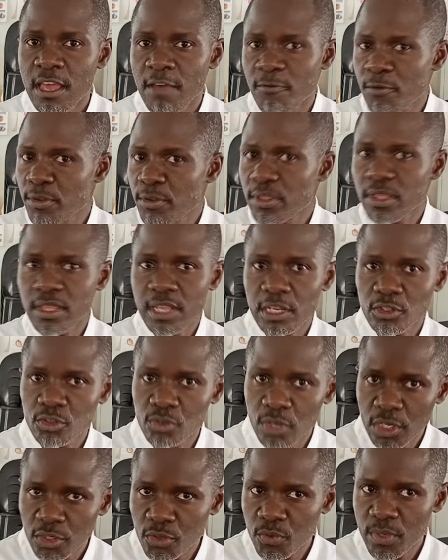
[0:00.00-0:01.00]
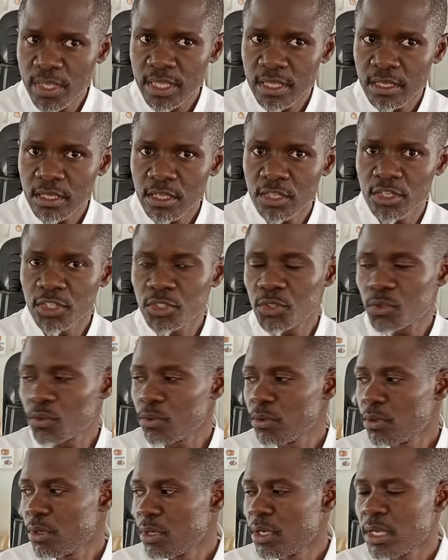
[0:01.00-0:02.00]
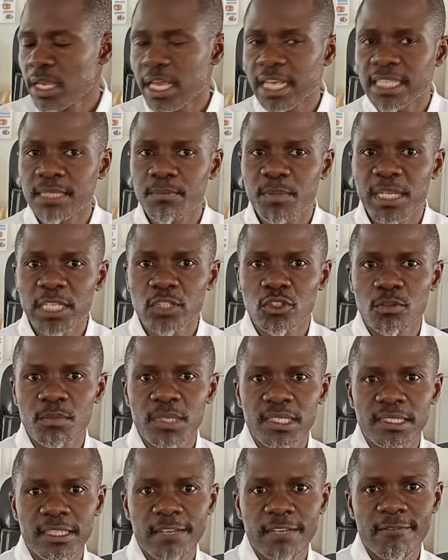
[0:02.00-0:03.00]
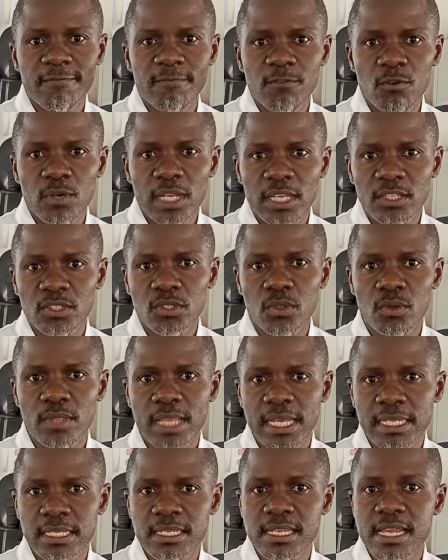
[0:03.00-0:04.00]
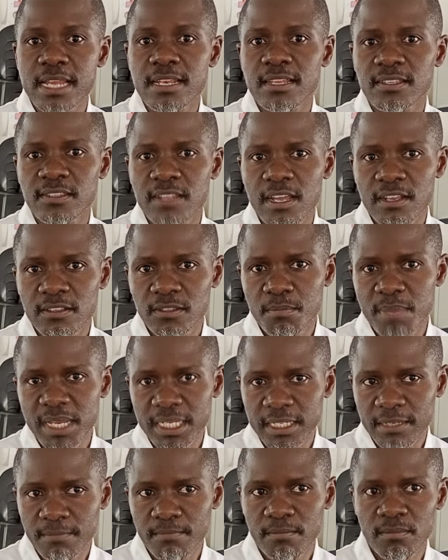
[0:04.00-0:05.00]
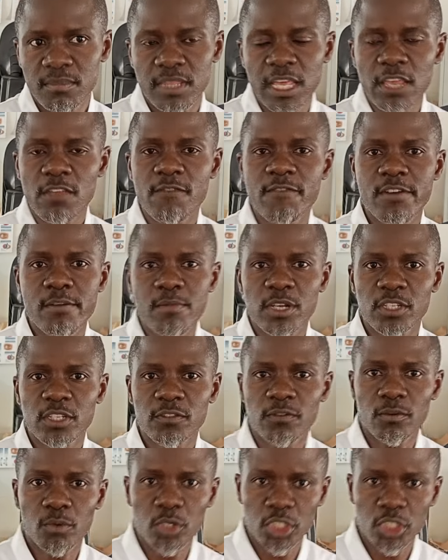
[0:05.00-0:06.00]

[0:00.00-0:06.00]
Everything that you're doing, you need to explain to Mr. Mvola so that he understands better. Thank you very much.